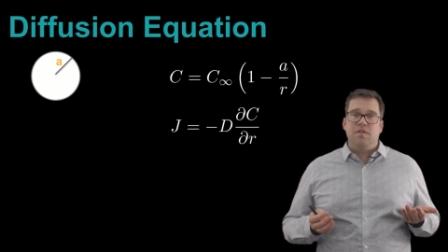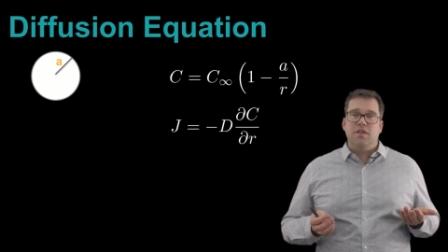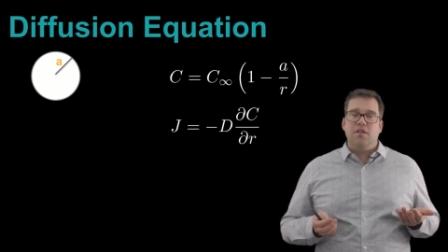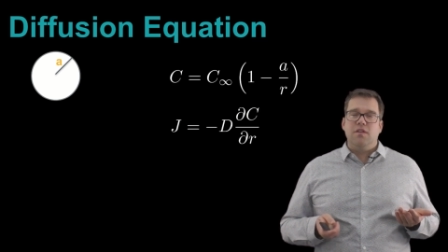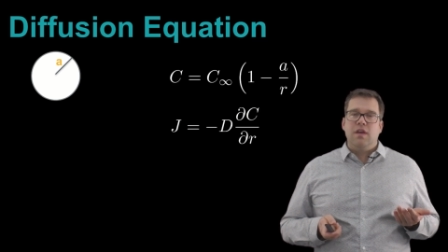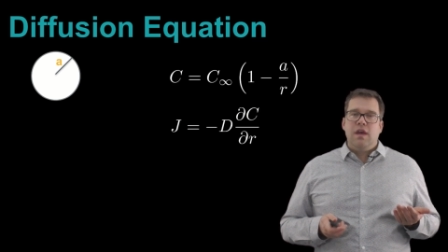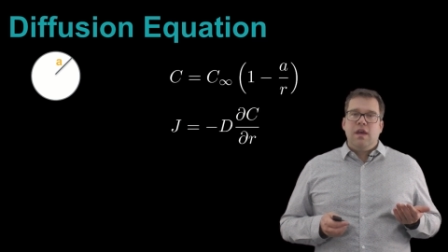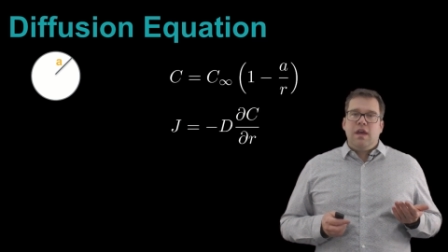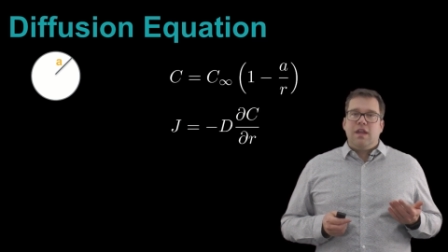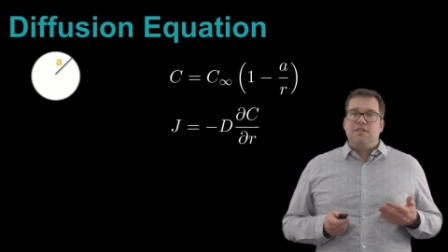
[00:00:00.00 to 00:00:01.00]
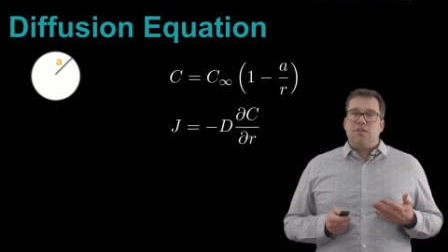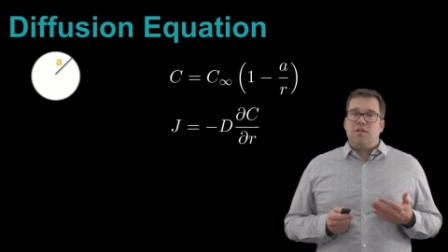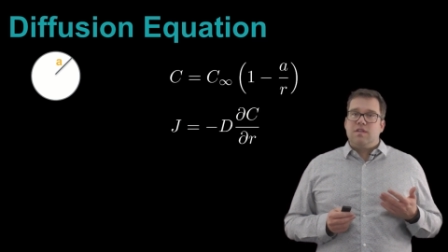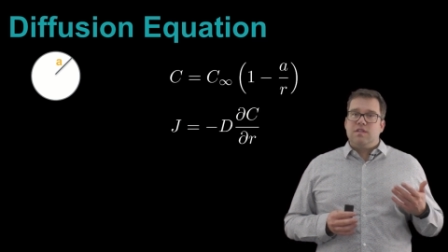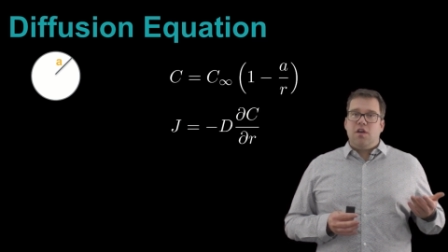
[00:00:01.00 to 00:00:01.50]
field and
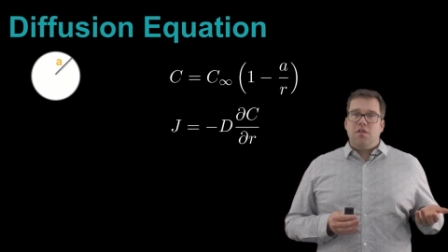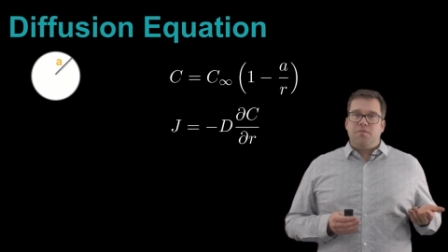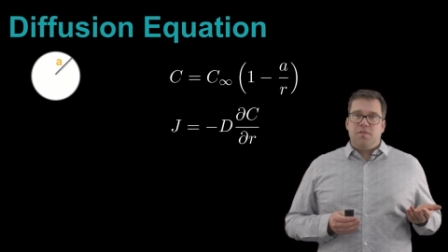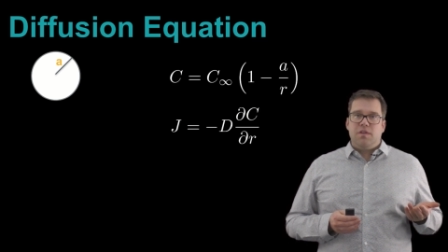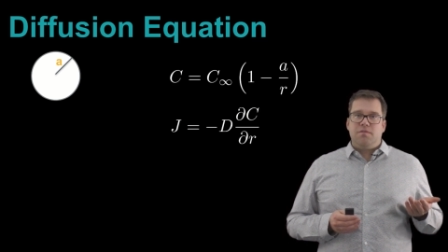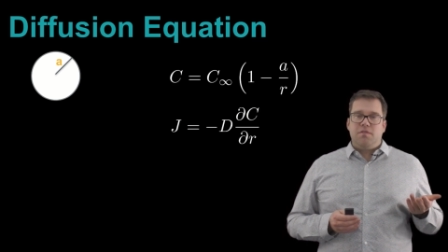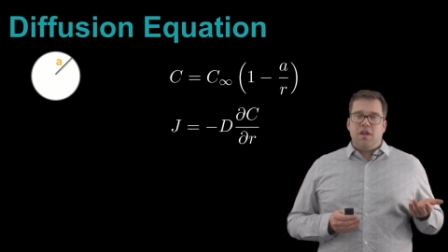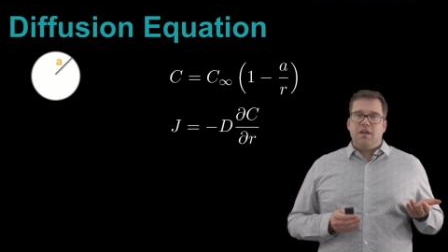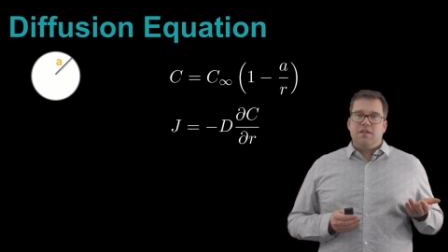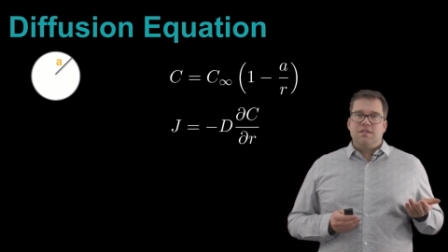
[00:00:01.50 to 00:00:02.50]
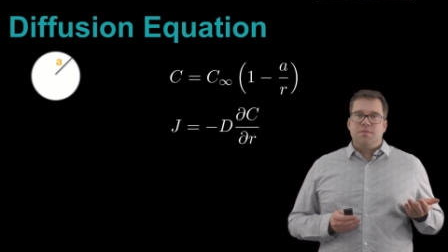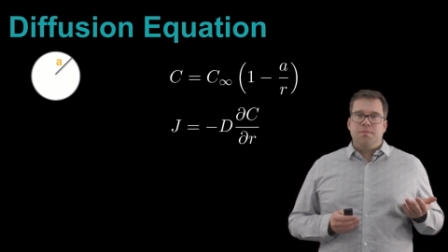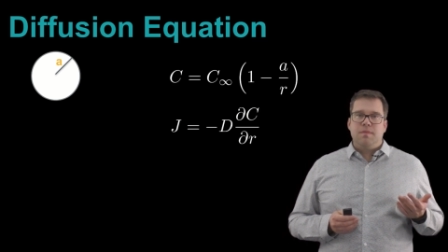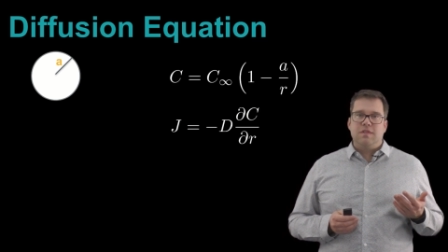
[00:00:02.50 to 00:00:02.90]
start to solve for the flux.